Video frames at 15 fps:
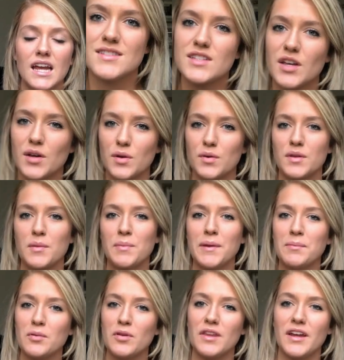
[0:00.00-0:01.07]
So the
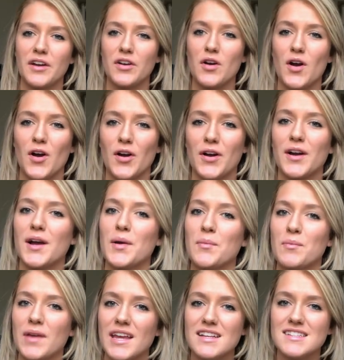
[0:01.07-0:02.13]
people there are
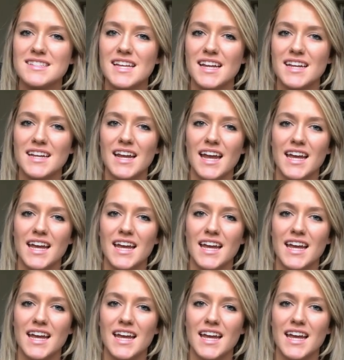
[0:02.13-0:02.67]
amazing,